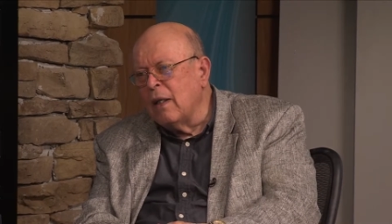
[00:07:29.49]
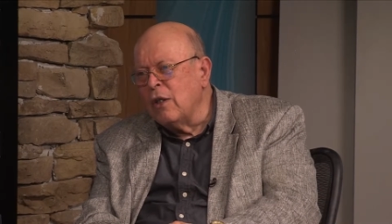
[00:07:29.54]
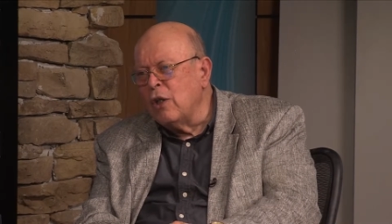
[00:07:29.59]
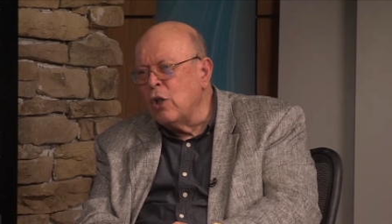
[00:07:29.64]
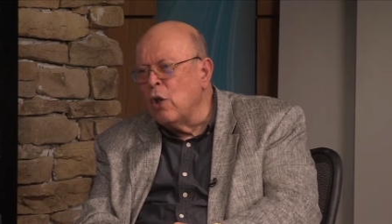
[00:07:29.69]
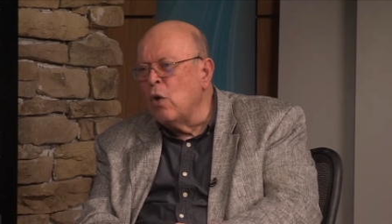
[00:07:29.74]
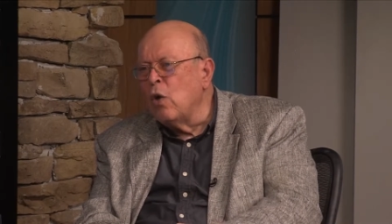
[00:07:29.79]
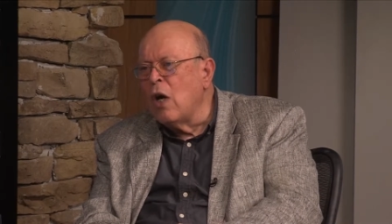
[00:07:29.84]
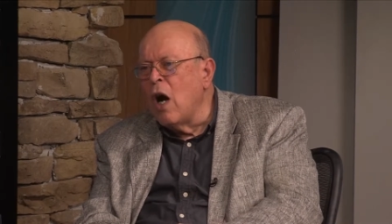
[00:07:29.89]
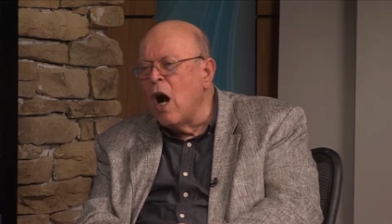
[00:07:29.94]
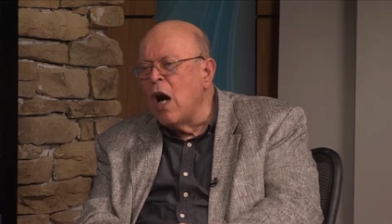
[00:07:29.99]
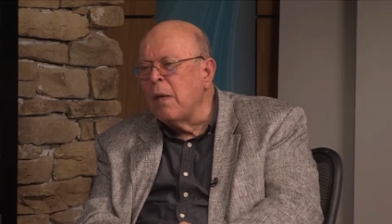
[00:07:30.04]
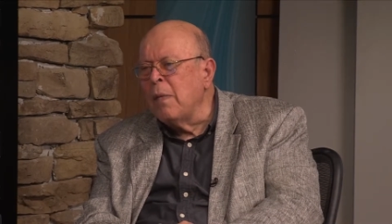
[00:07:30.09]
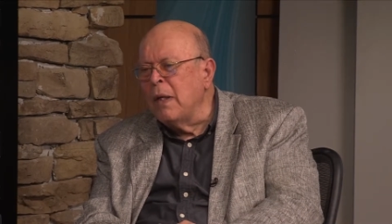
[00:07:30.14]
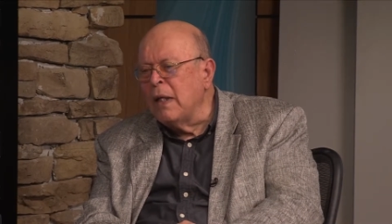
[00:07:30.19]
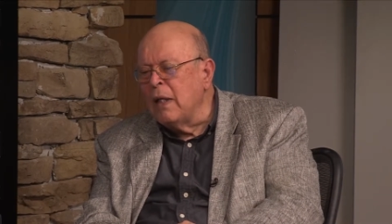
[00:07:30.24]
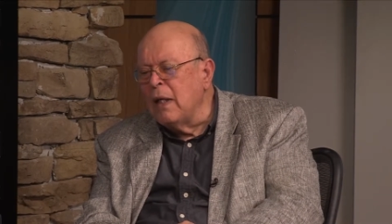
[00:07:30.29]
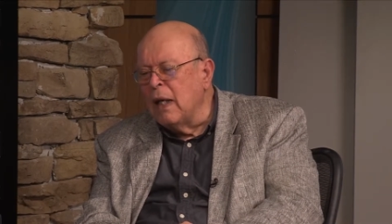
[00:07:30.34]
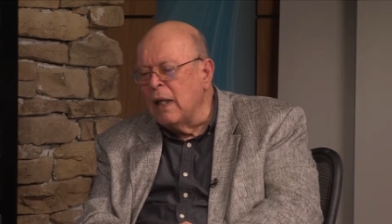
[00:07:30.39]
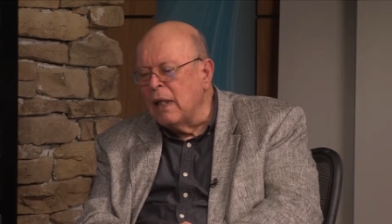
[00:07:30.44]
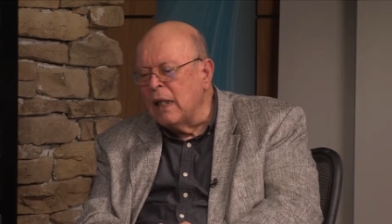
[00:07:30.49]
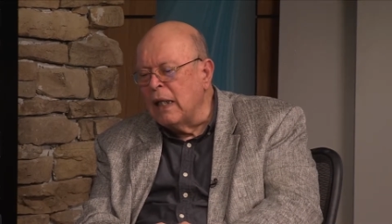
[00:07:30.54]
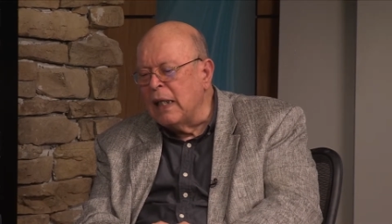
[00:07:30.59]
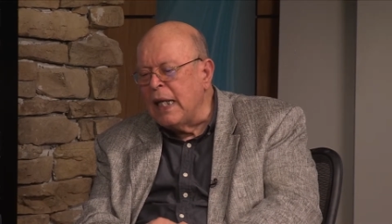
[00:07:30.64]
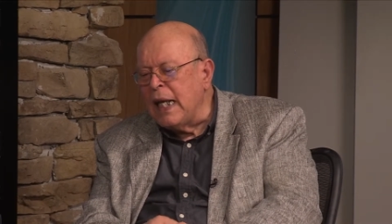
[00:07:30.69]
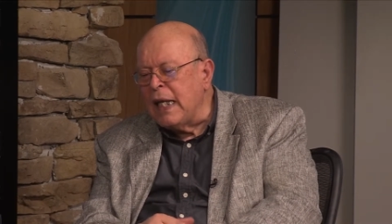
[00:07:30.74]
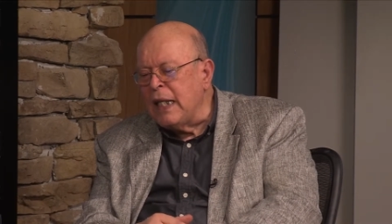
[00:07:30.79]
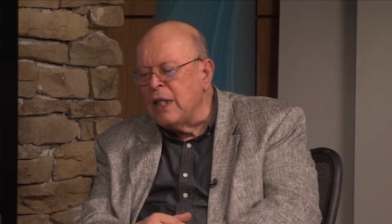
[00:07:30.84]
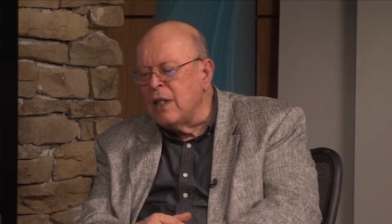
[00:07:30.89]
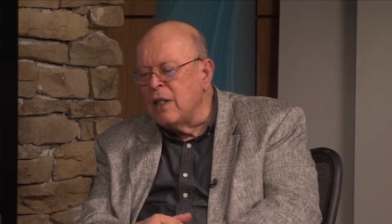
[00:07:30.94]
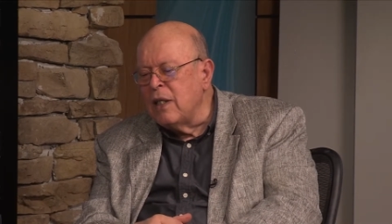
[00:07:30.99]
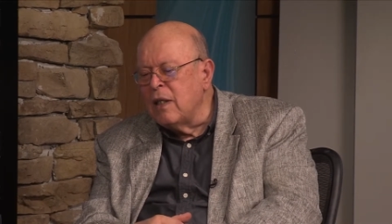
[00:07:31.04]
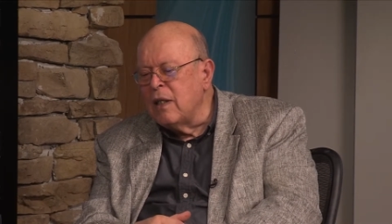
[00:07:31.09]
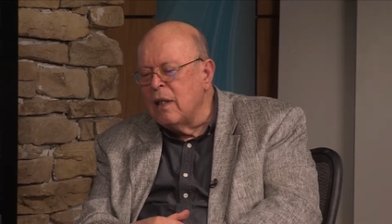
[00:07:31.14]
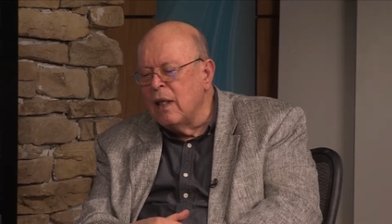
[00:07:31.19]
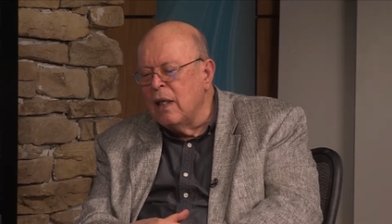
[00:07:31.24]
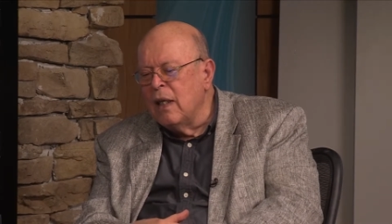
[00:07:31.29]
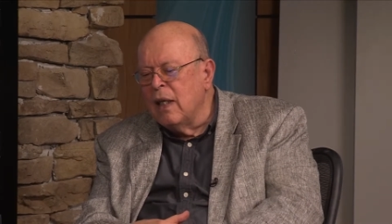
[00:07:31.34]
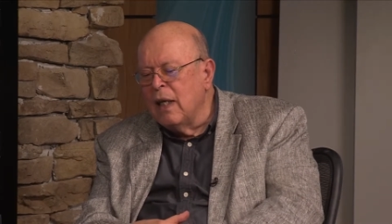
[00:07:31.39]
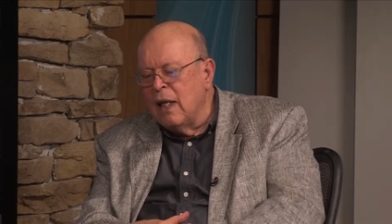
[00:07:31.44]
Joe Garman leads
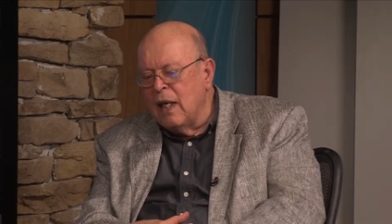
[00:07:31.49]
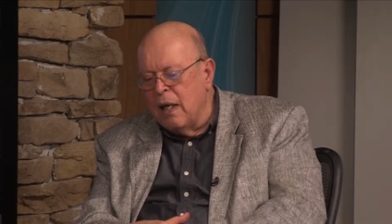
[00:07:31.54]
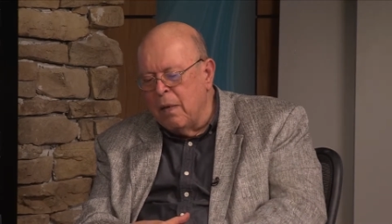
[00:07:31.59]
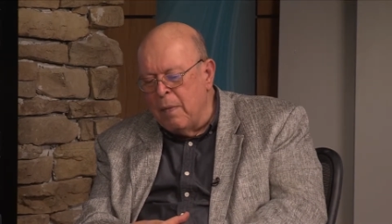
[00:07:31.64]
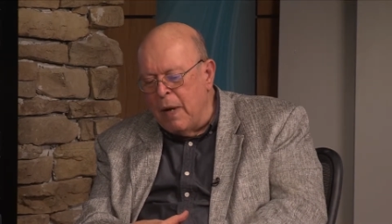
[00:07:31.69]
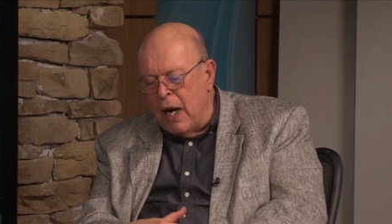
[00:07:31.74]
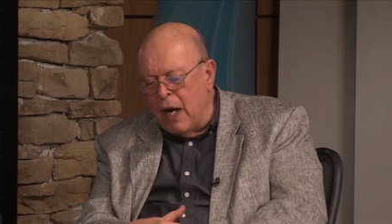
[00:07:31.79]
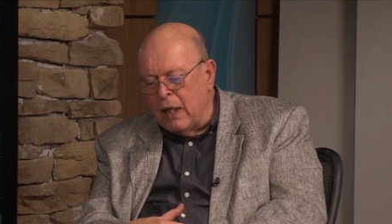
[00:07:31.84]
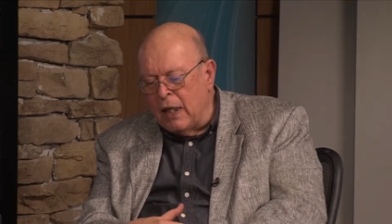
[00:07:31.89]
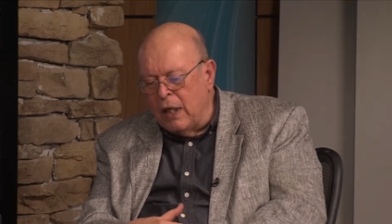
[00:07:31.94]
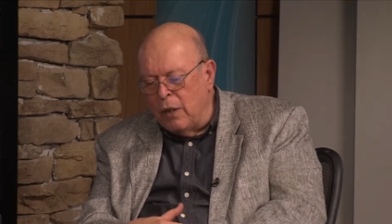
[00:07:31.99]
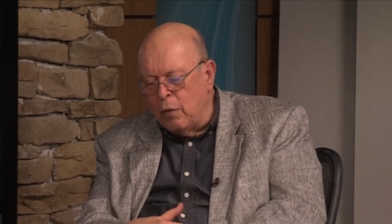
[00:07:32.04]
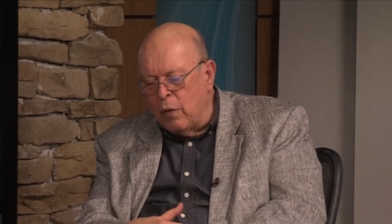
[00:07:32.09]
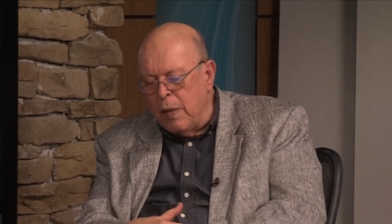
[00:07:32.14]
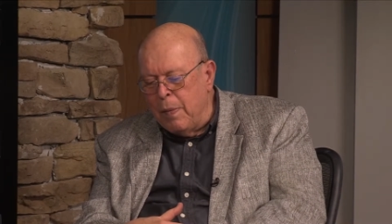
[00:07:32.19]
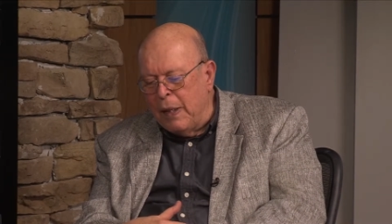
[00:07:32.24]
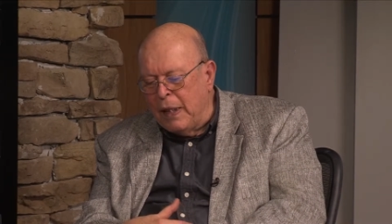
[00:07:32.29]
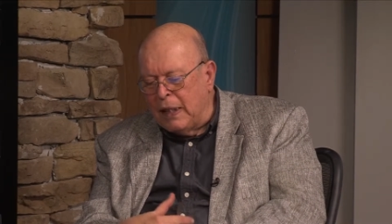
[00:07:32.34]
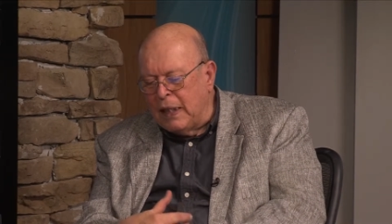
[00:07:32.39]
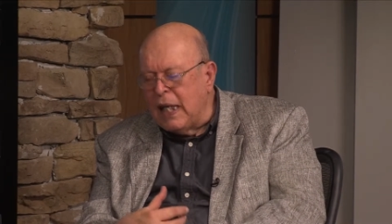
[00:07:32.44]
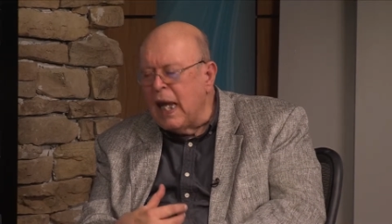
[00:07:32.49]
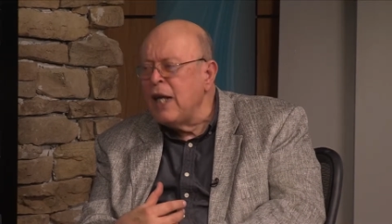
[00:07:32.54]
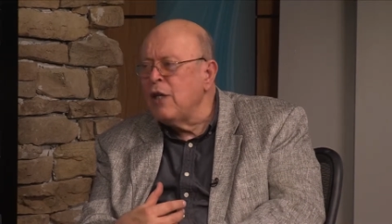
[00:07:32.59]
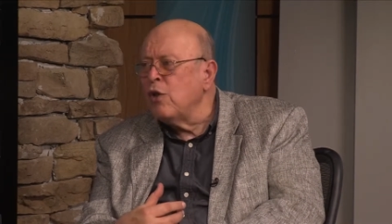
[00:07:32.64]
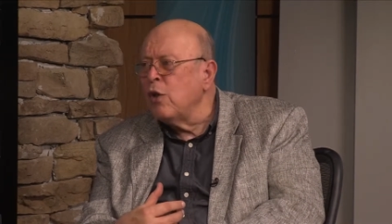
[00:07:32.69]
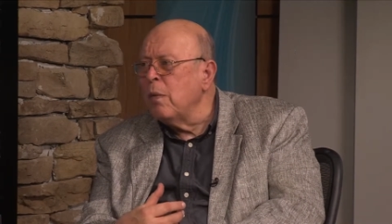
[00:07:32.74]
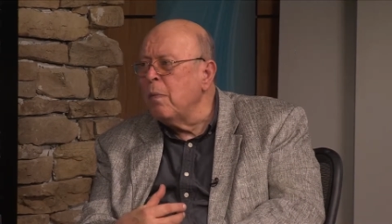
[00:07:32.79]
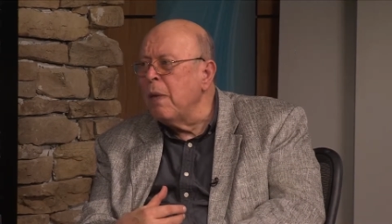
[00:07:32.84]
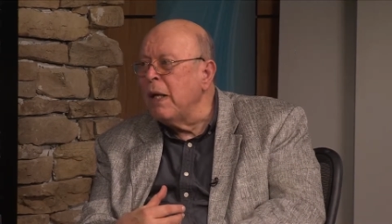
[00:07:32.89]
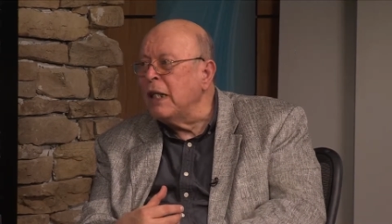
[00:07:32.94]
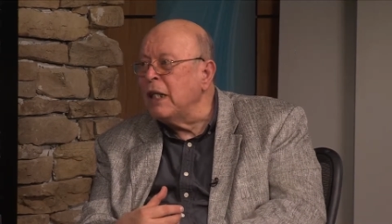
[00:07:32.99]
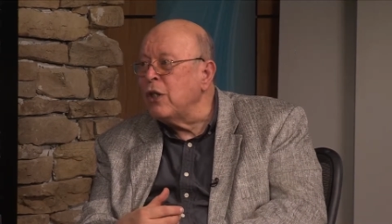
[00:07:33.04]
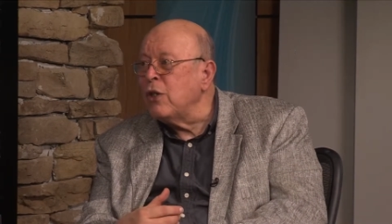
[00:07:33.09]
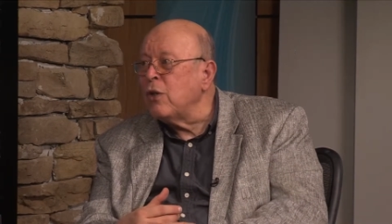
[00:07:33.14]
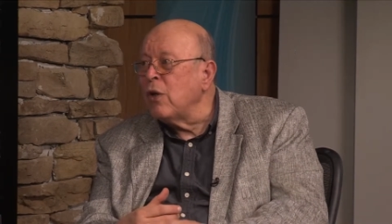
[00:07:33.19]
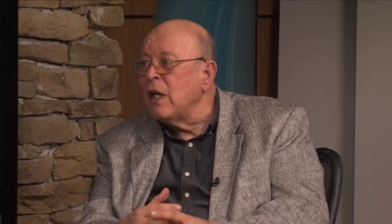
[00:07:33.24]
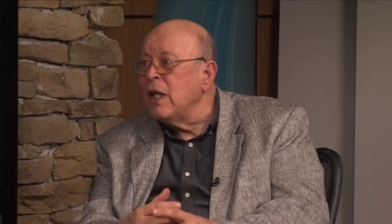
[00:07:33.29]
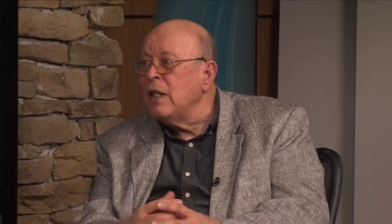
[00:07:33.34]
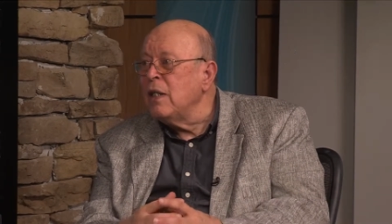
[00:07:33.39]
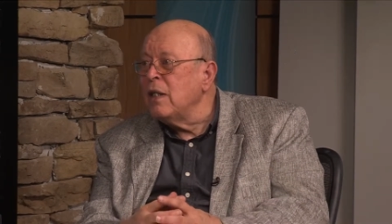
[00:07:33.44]
American Rehabilitation
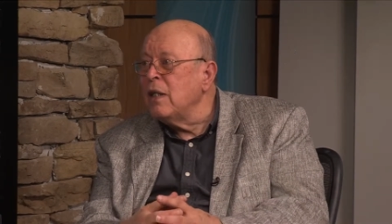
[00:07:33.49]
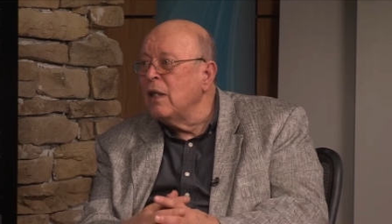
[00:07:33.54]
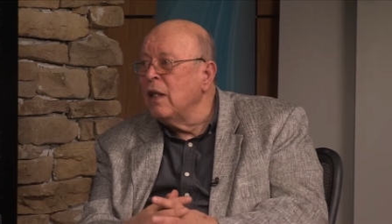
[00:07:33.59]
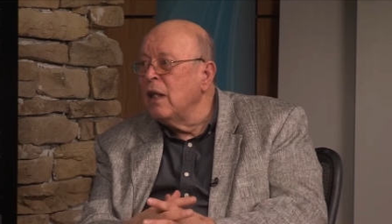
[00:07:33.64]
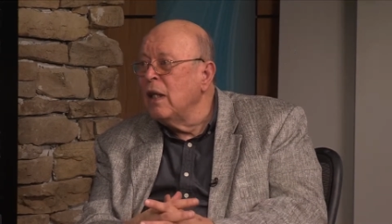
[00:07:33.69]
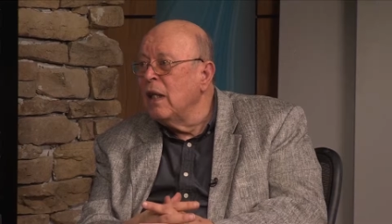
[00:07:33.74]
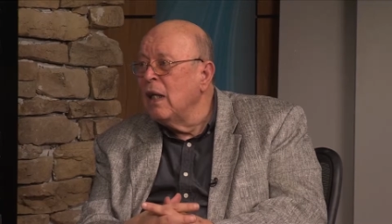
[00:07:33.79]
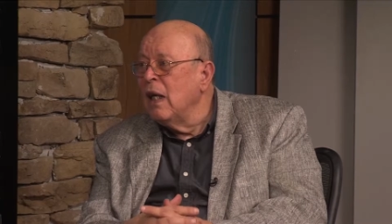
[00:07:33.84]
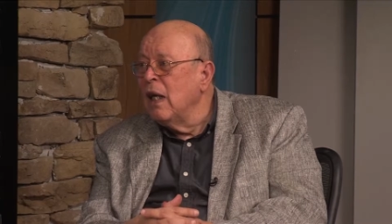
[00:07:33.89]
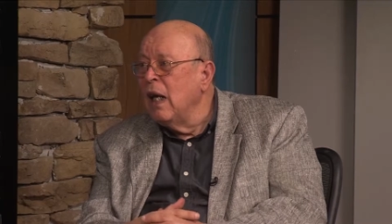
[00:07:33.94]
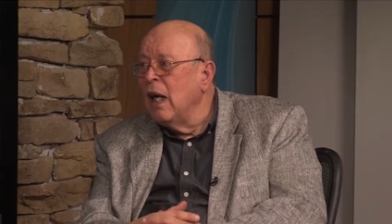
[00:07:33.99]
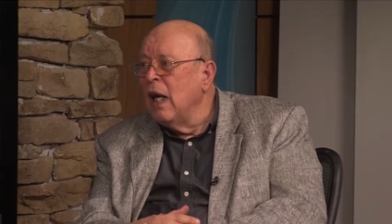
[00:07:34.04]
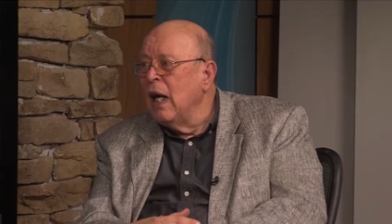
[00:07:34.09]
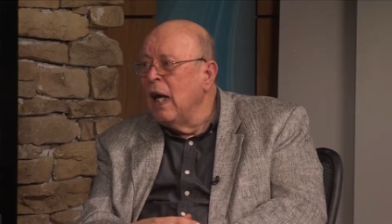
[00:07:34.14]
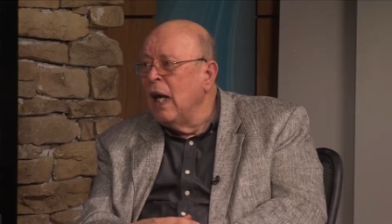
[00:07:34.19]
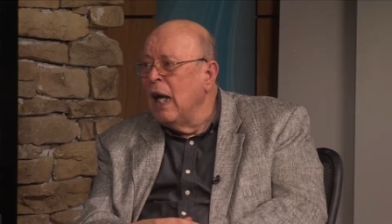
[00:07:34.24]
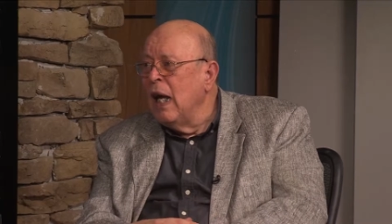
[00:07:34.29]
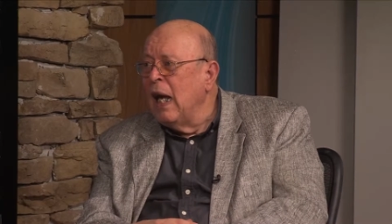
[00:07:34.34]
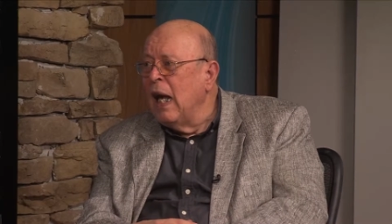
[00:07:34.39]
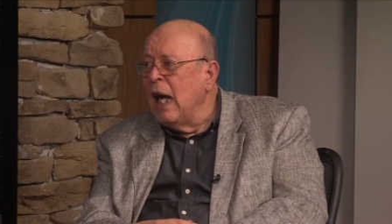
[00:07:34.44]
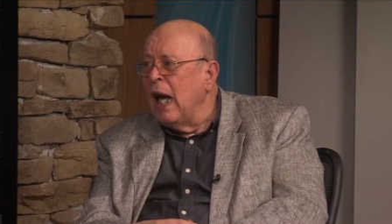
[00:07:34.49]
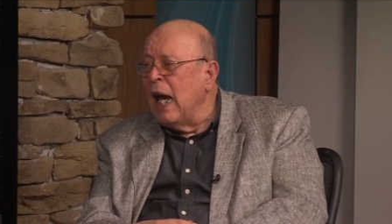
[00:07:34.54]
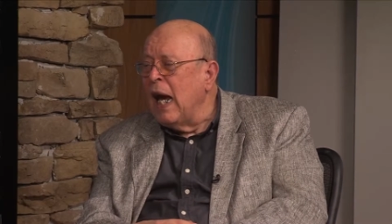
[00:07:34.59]
Ministries, Right.